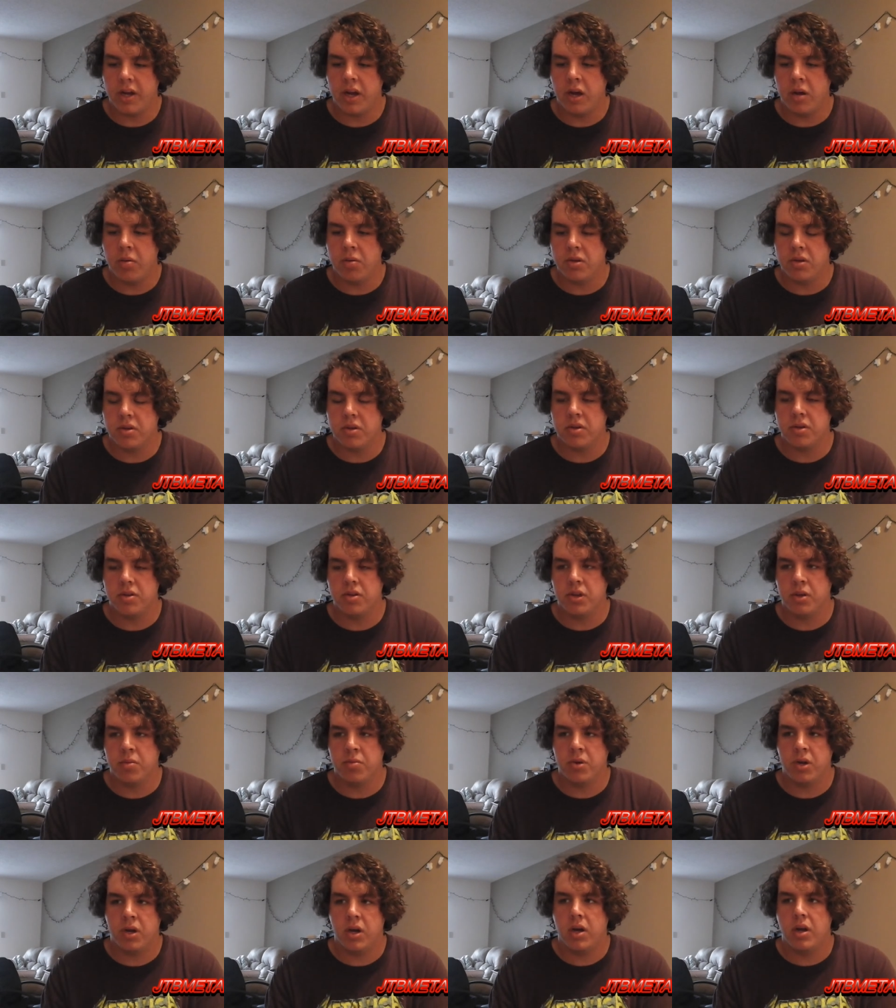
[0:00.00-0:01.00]
Album? This is
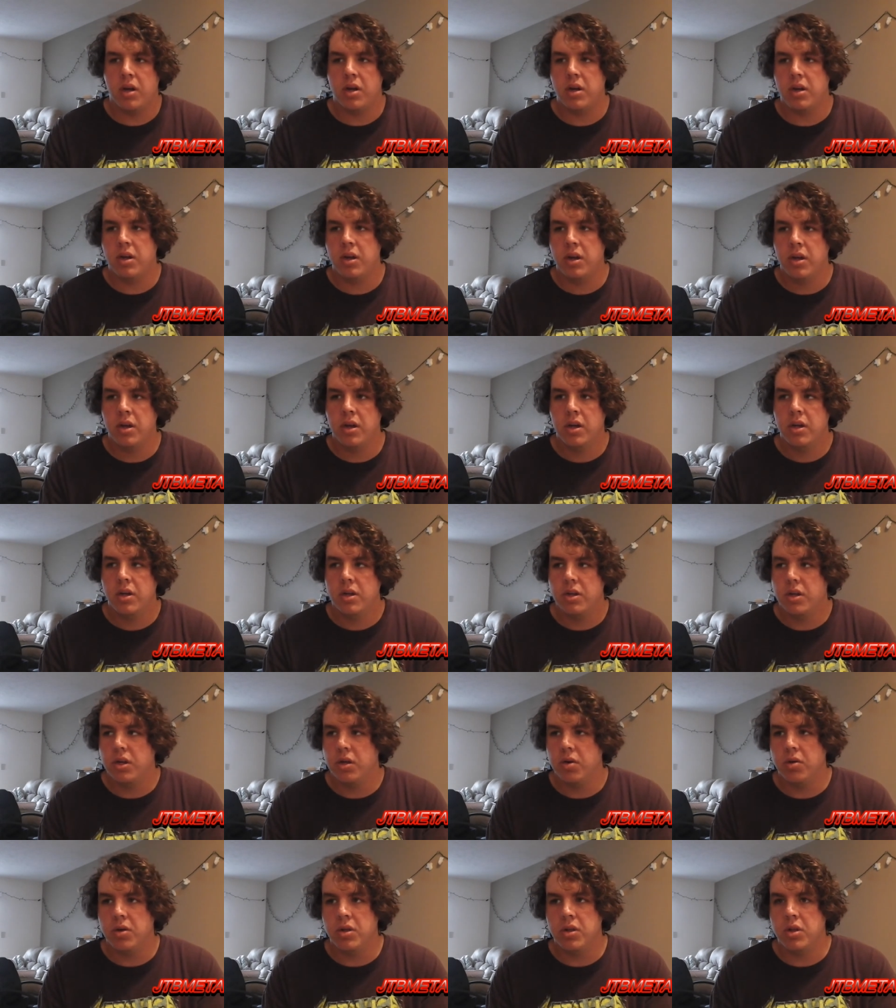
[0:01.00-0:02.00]
Slipknot
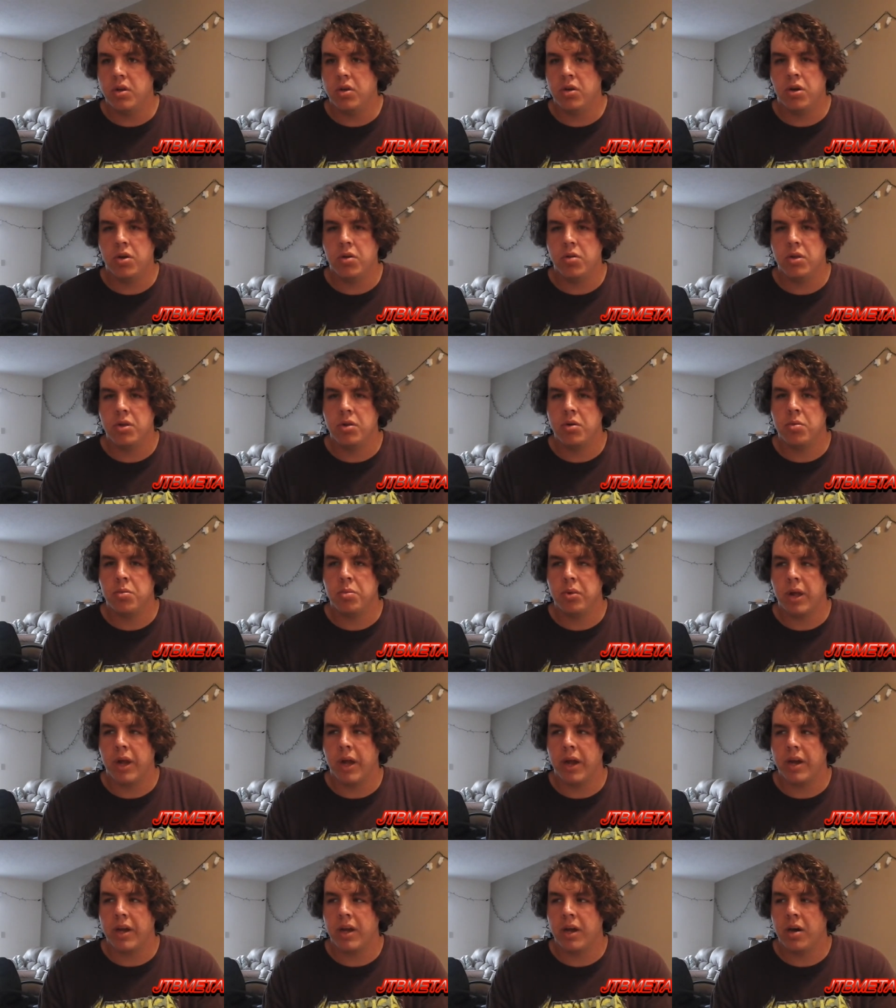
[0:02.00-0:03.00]
doing their own little
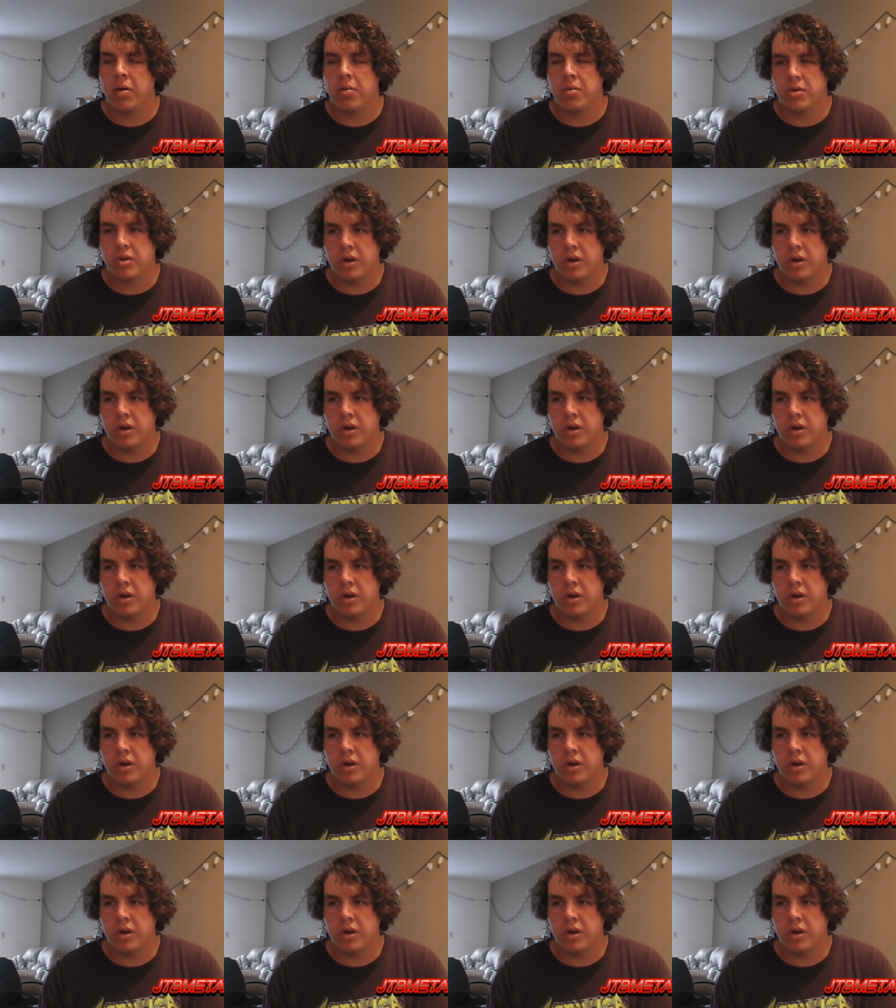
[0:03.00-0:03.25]
black album,